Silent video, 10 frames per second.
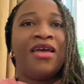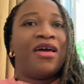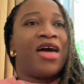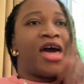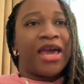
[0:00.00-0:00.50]

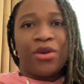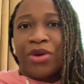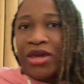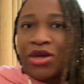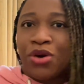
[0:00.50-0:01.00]

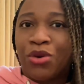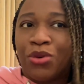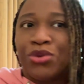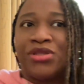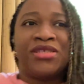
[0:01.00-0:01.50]
highway
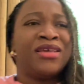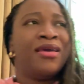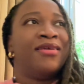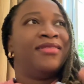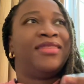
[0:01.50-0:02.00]
codes,
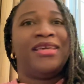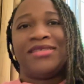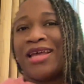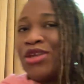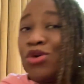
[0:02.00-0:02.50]
things
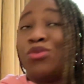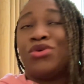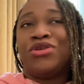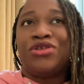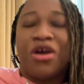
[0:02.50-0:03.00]
that you
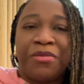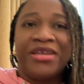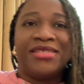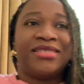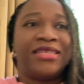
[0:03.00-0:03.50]
wouldn't
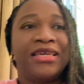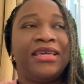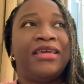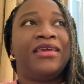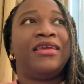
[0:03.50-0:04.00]
normally
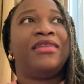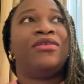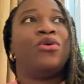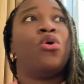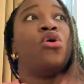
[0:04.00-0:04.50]
see
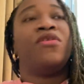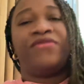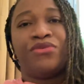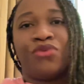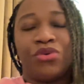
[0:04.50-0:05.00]
in all of
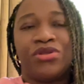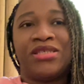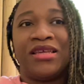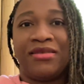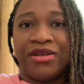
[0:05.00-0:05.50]
the roads
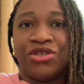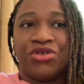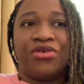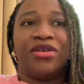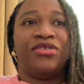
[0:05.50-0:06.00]
in
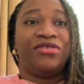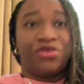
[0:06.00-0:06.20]
Nigeria.